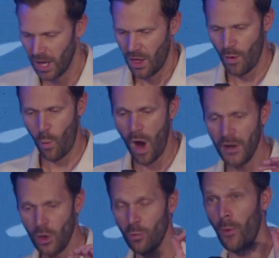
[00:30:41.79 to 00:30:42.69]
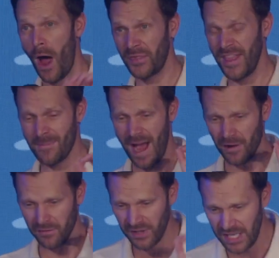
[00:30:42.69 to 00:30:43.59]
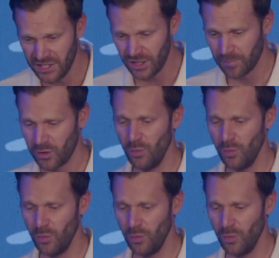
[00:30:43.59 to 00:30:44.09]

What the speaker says: The one who brought them out of Egypt,